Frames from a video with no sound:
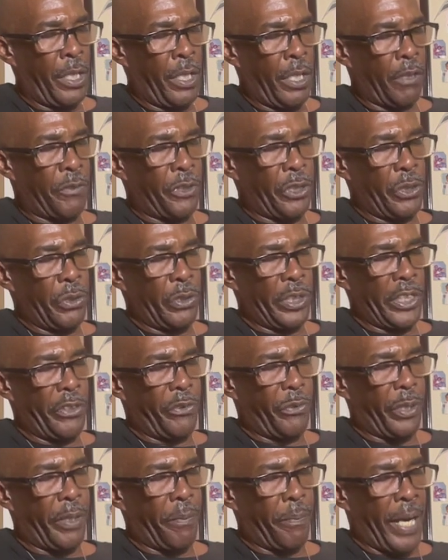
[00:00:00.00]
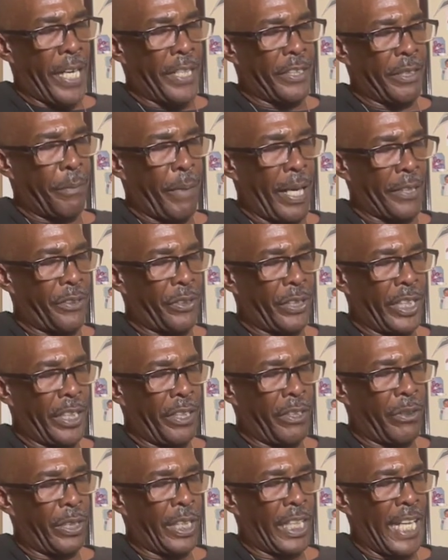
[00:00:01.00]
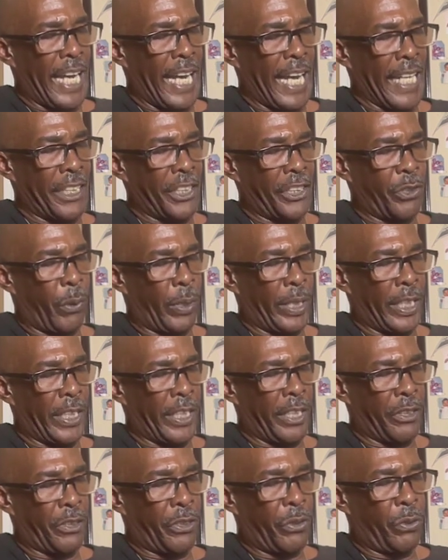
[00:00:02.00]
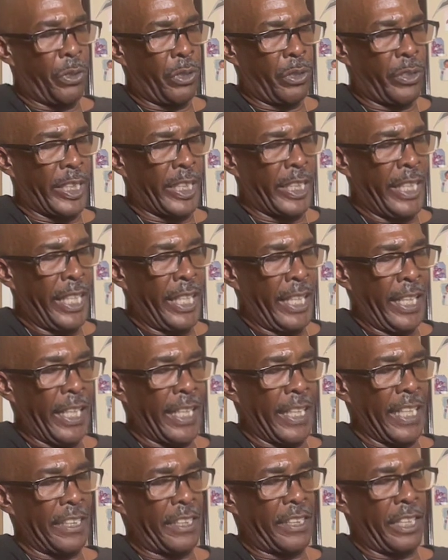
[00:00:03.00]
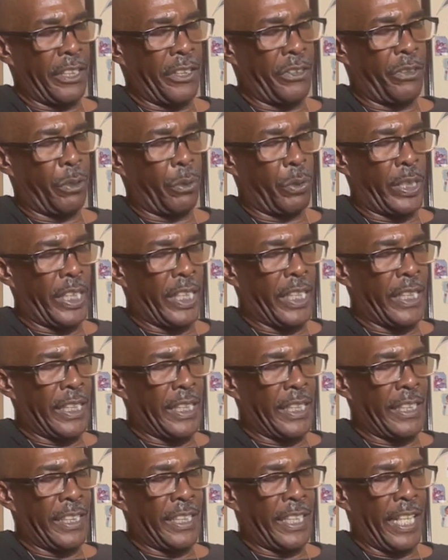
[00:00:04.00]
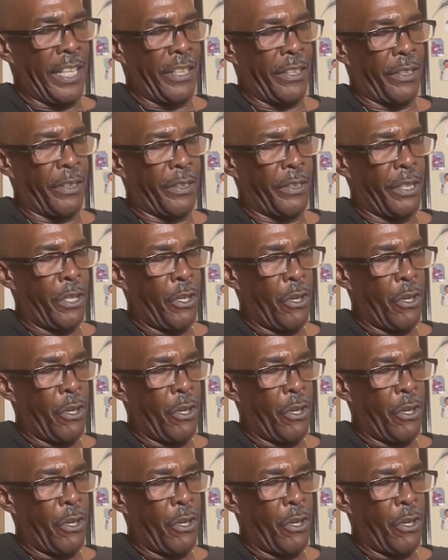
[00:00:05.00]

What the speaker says: of usually three major matrilineal clans joining their tutelary and ancestral deities together,